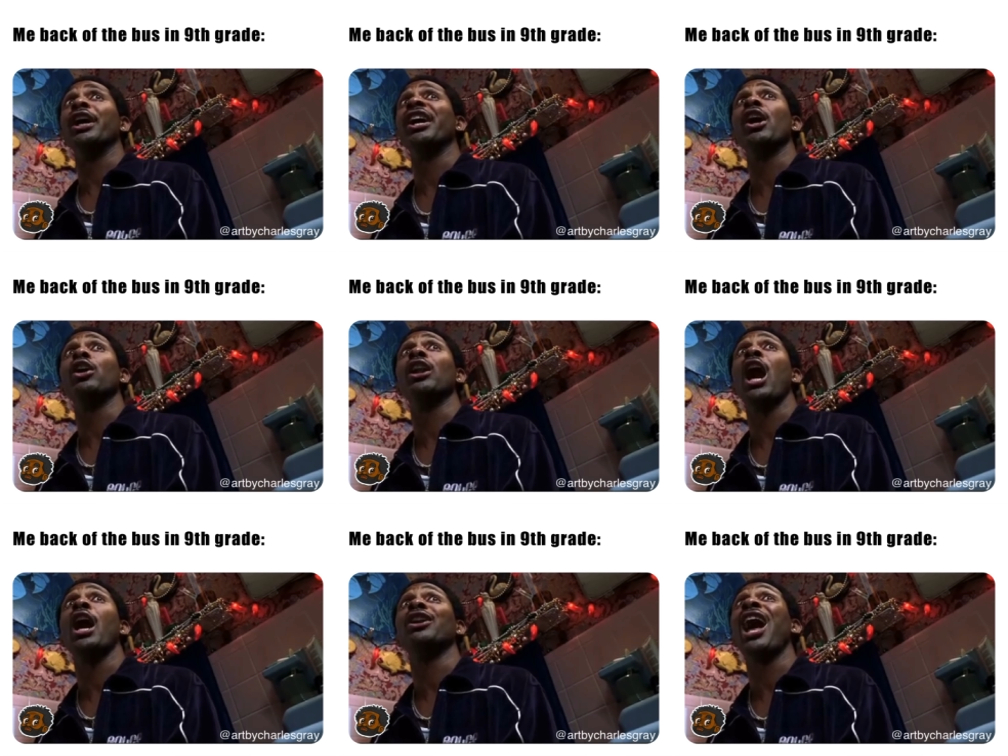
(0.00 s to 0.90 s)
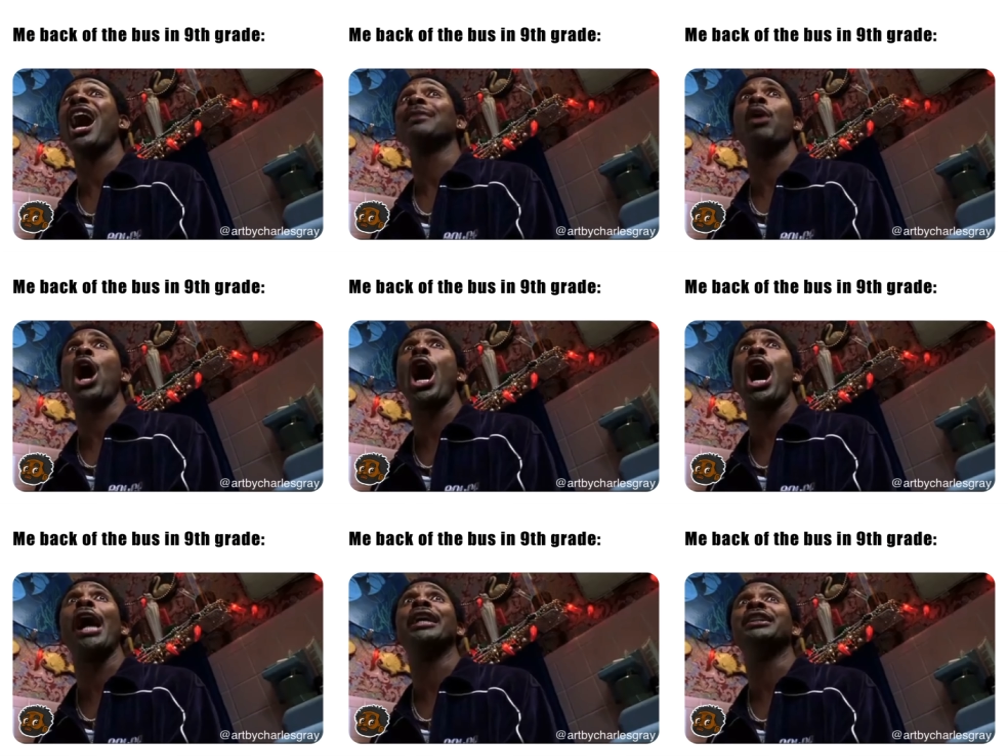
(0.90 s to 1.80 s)
hairline like
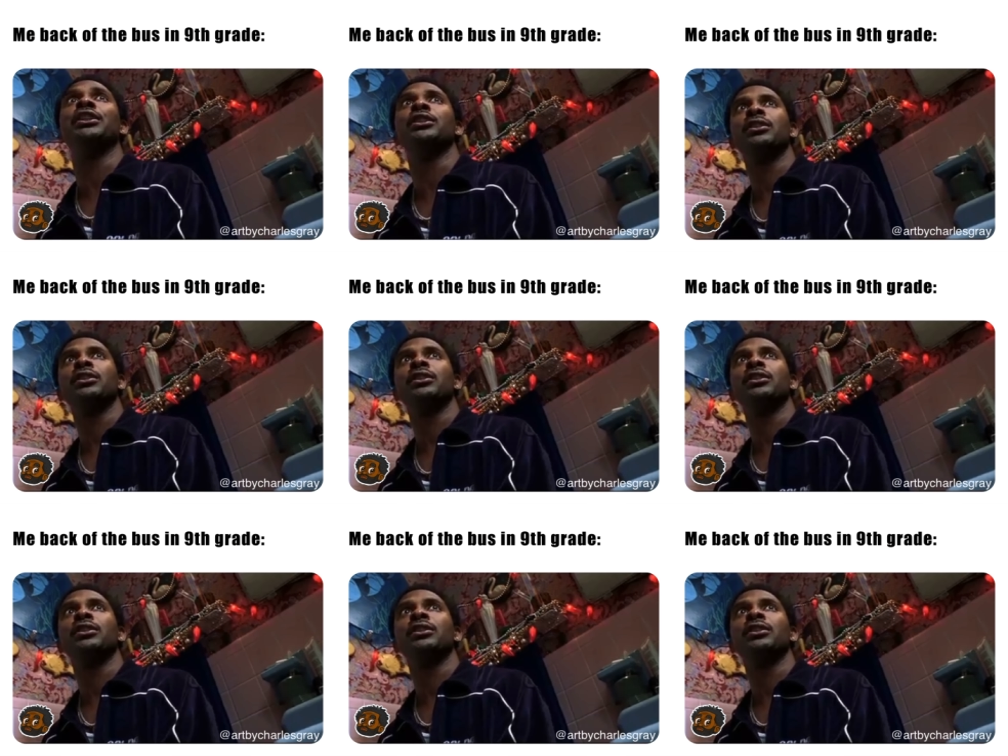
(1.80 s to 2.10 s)
mine.